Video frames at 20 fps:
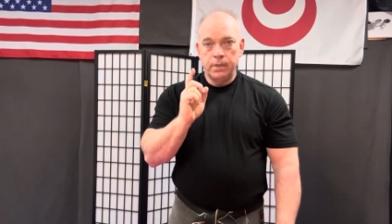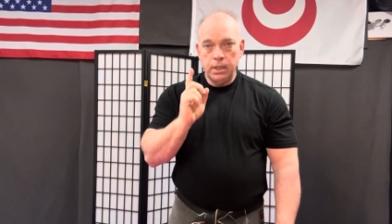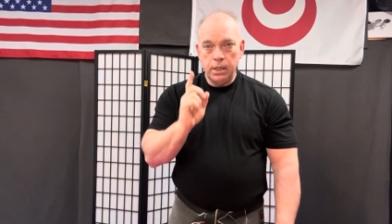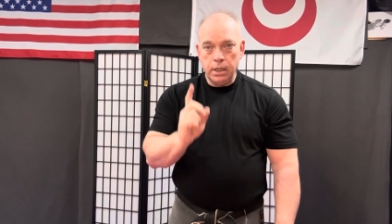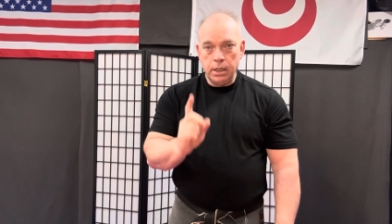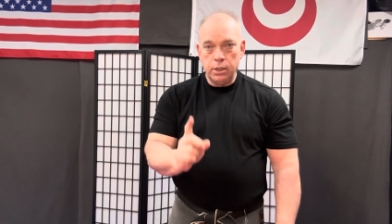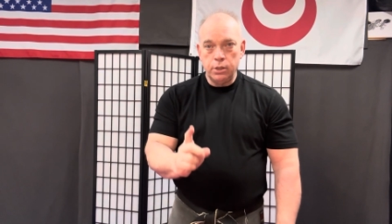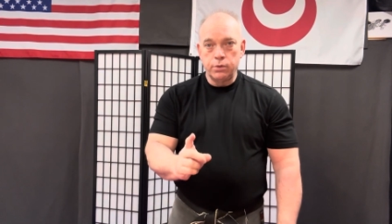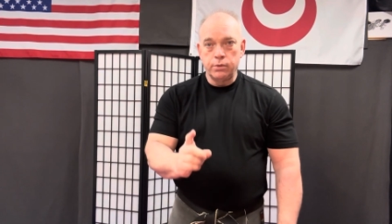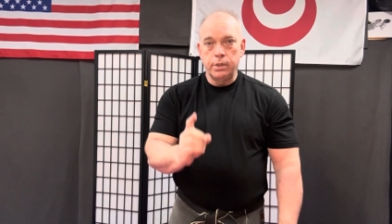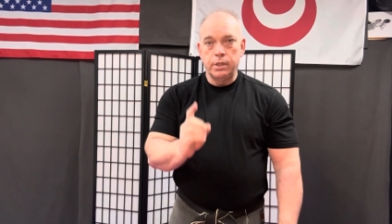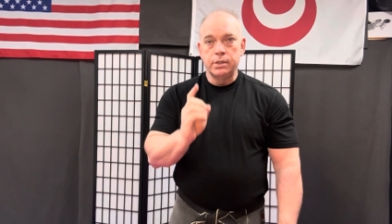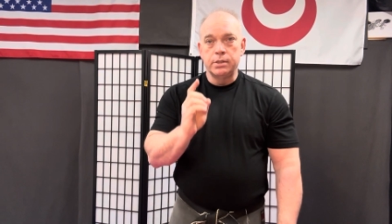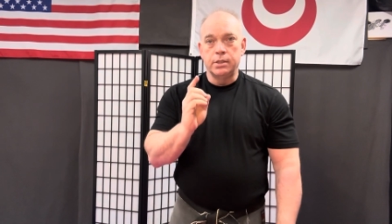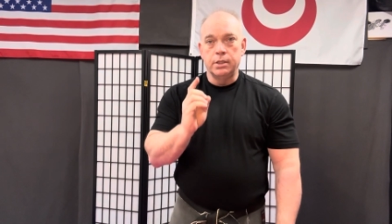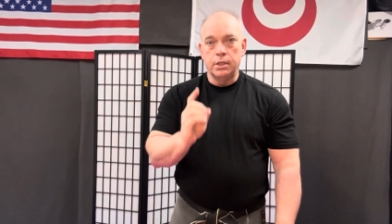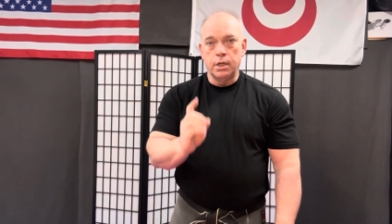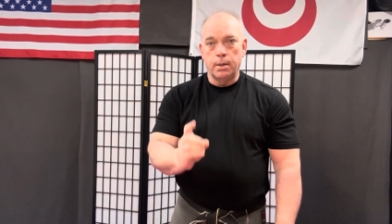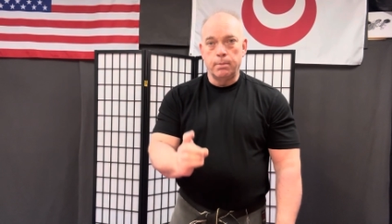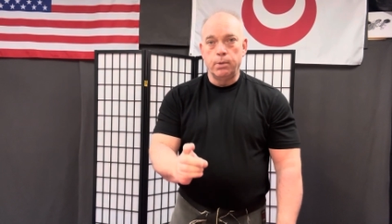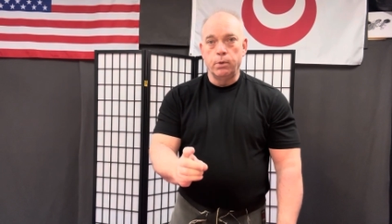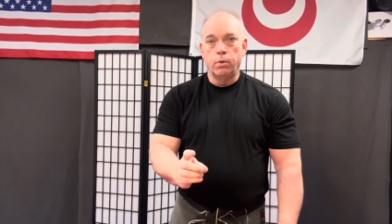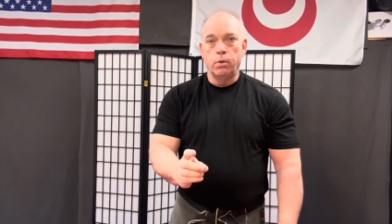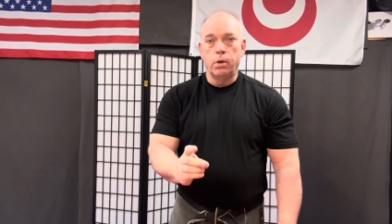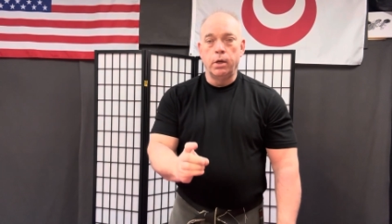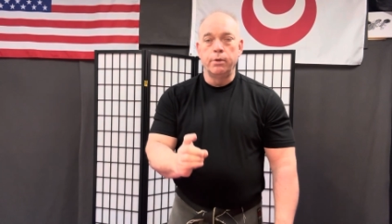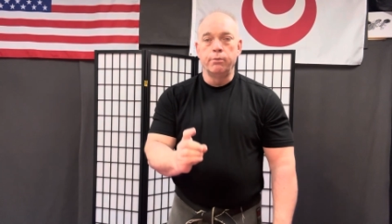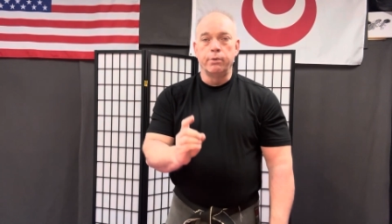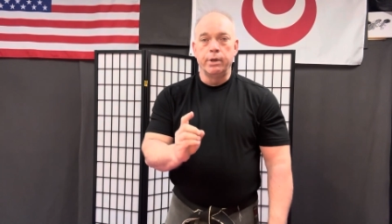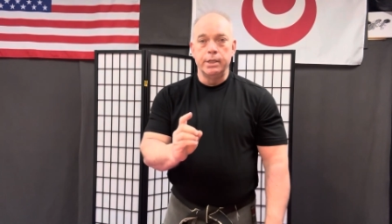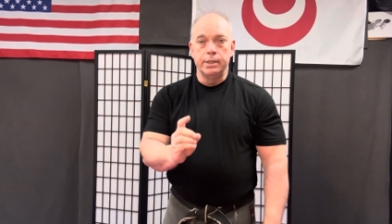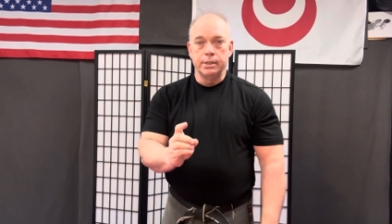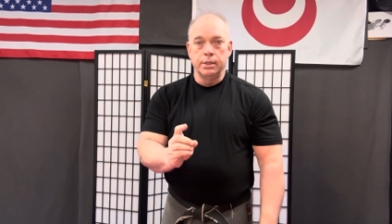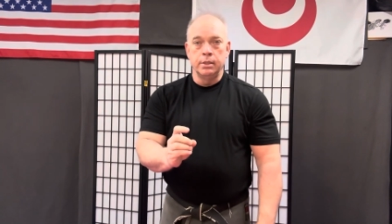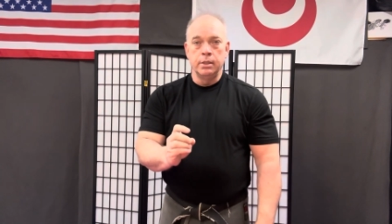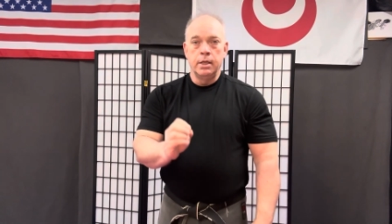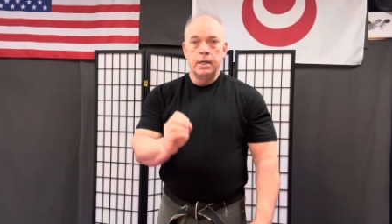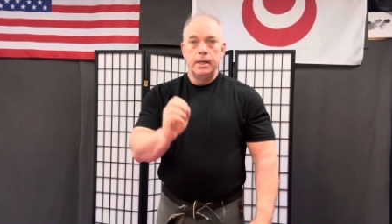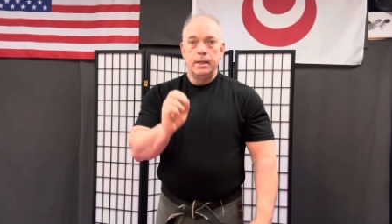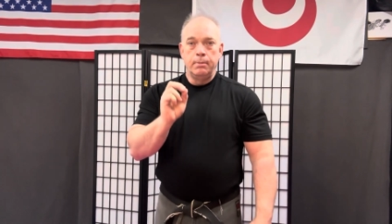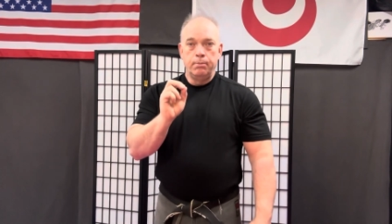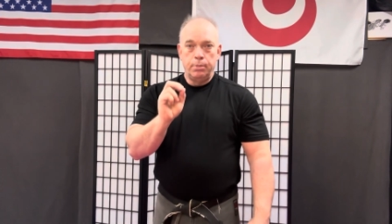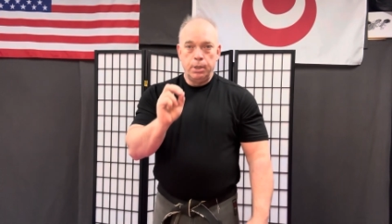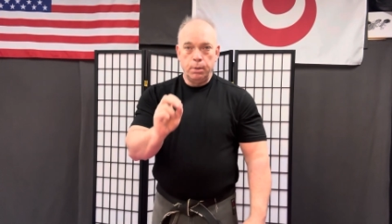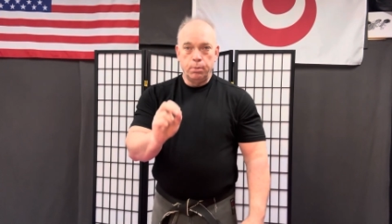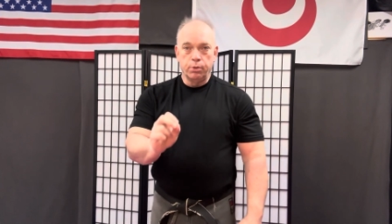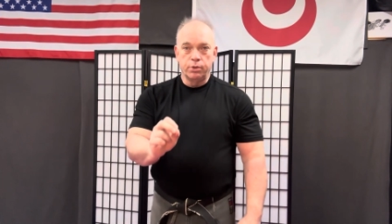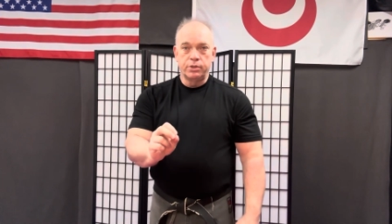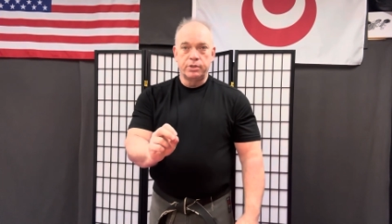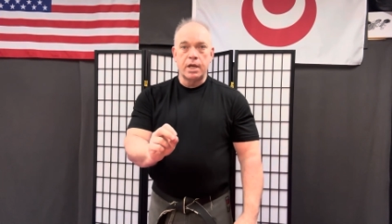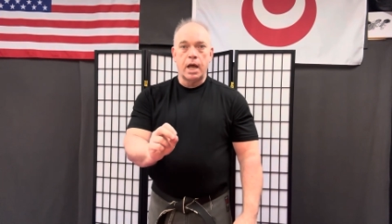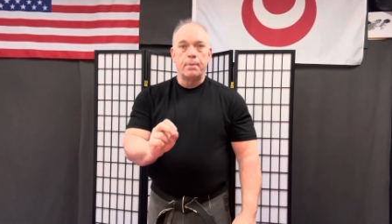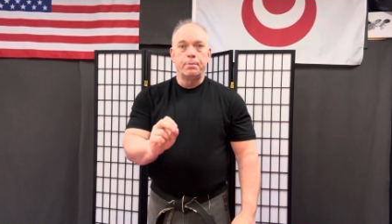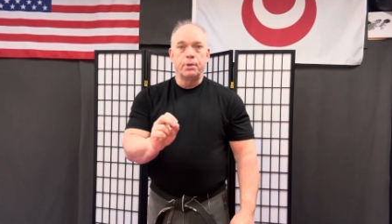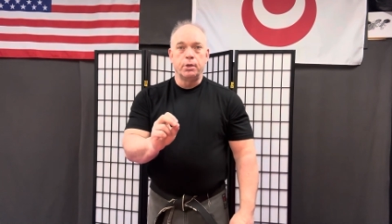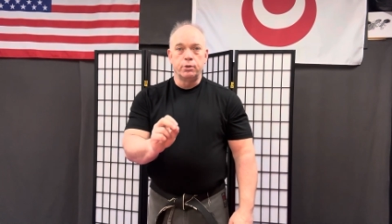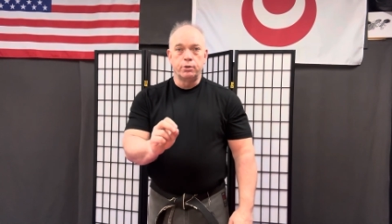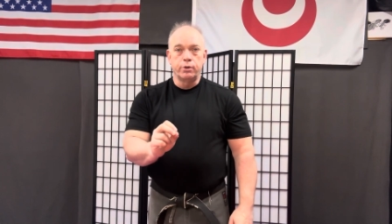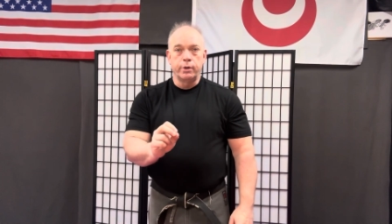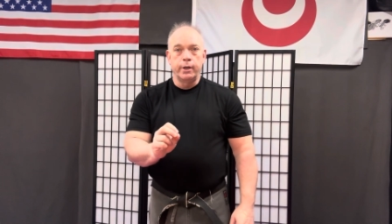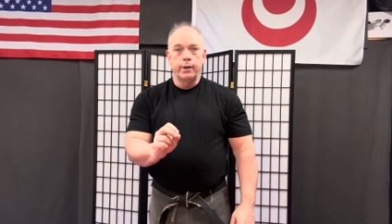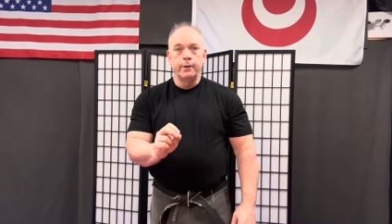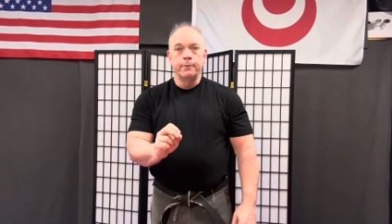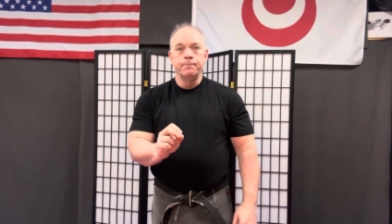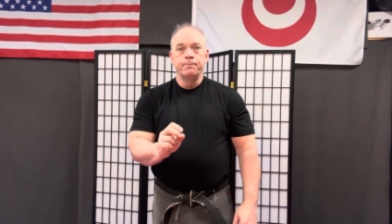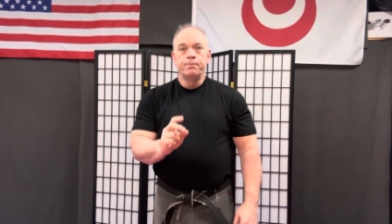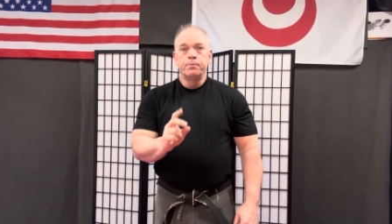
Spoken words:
Injury is the number one reason people stop their training.